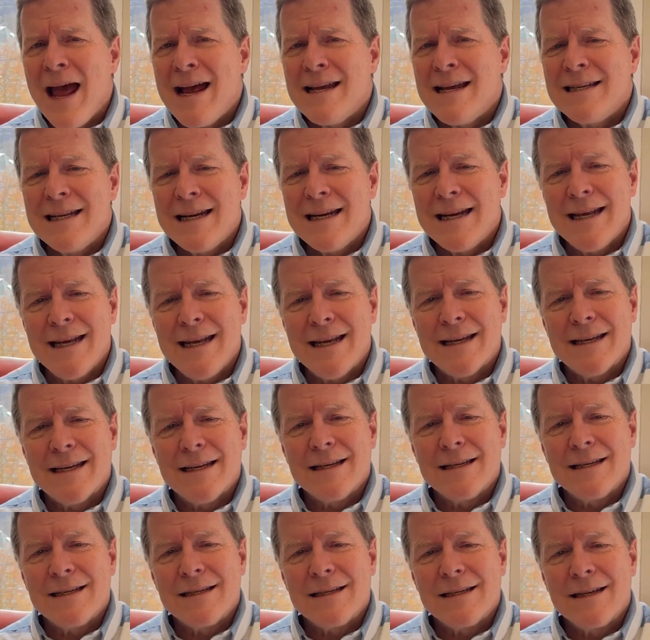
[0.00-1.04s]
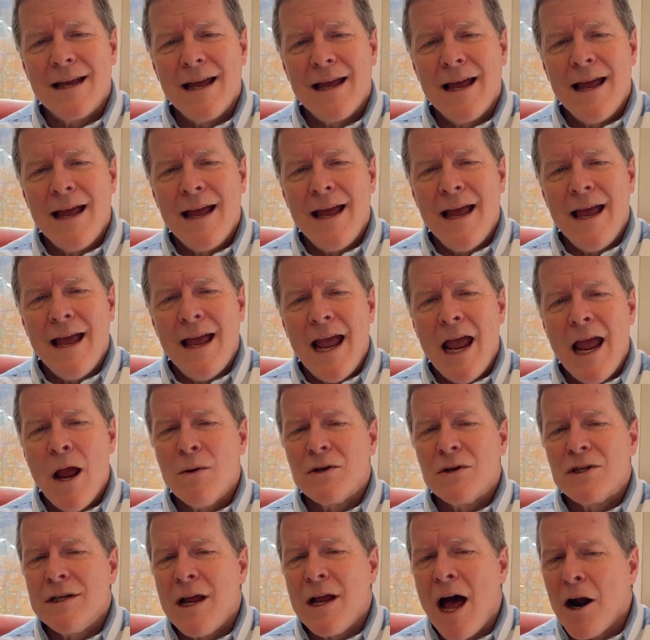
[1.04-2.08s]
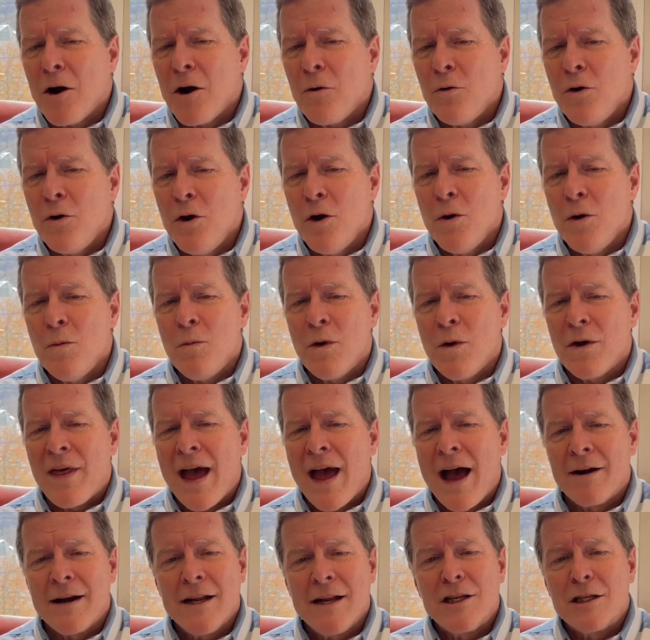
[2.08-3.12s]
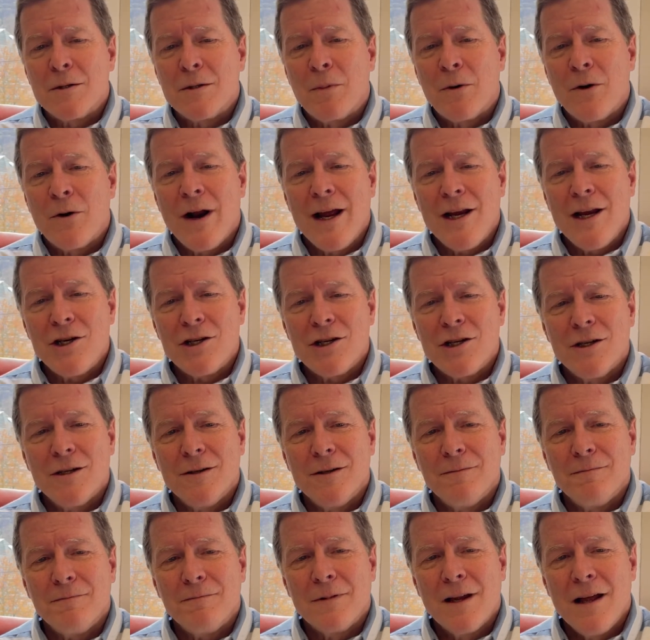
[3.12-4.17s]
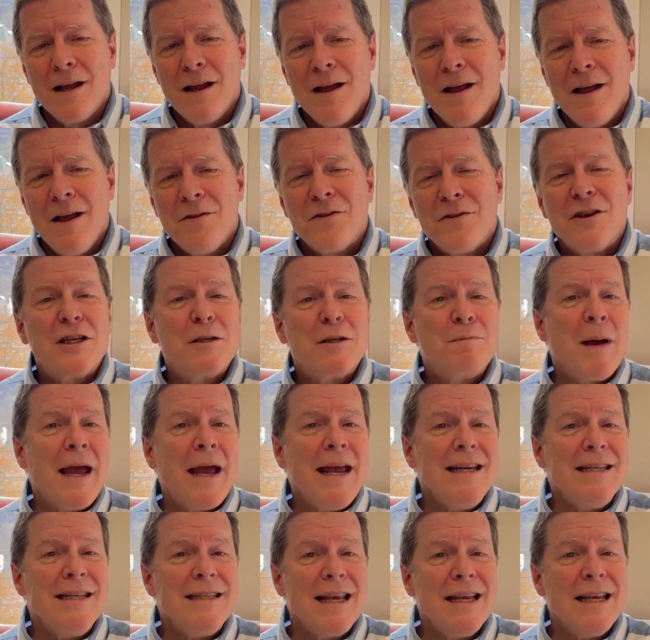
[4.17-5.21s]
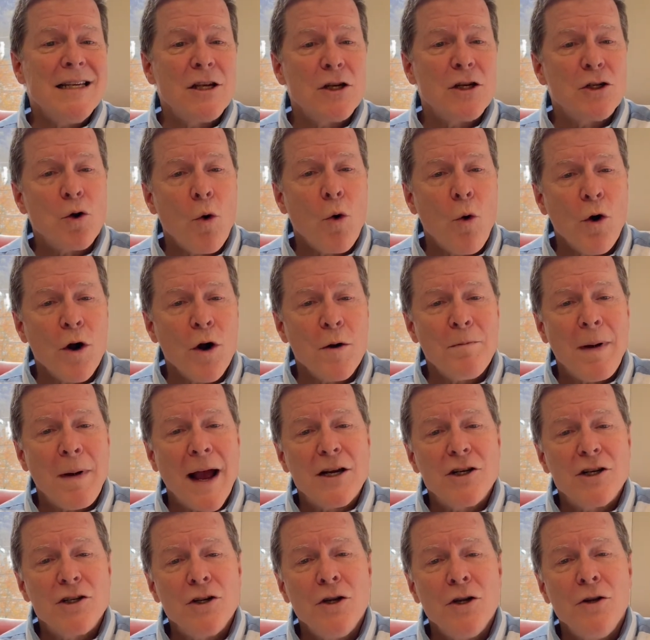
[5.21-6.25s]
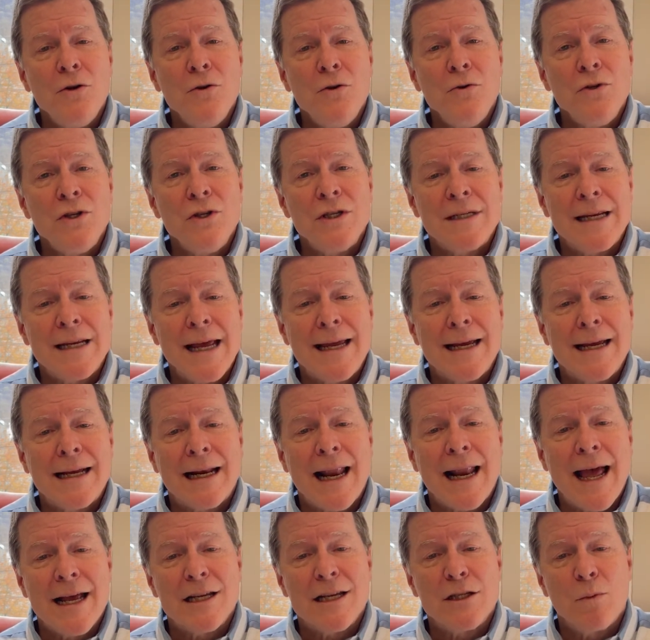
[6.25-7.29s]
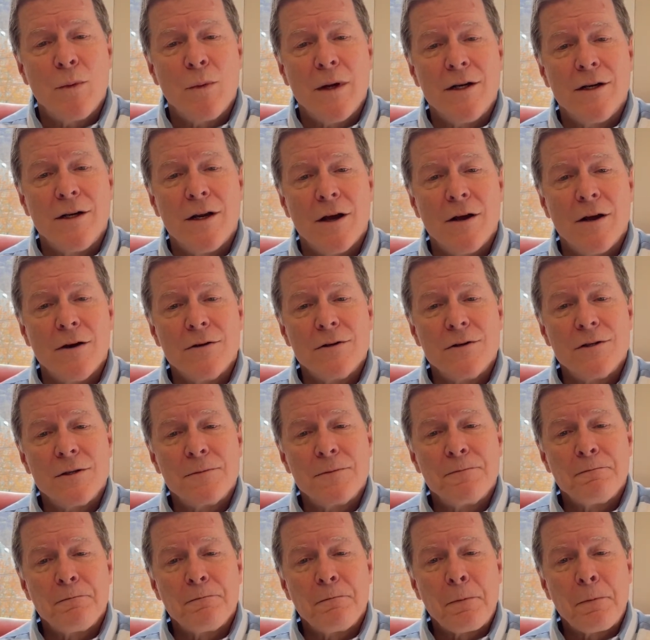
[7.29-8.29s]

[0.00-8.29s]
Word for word: as it is, it was not a room without inspiration. The space is adorned by two stained glass windows.